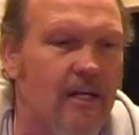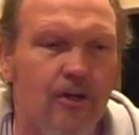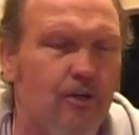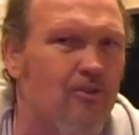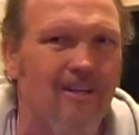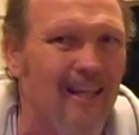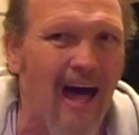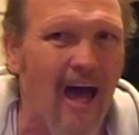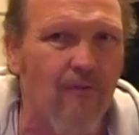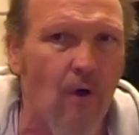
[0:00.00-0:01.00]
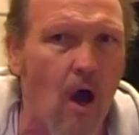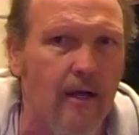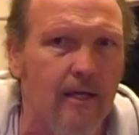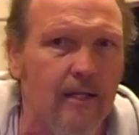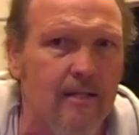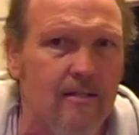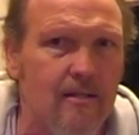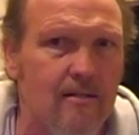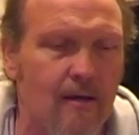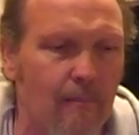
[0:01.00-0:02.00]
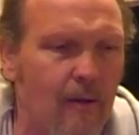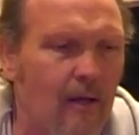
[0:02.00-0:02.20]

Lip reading: introduce live rock into the system.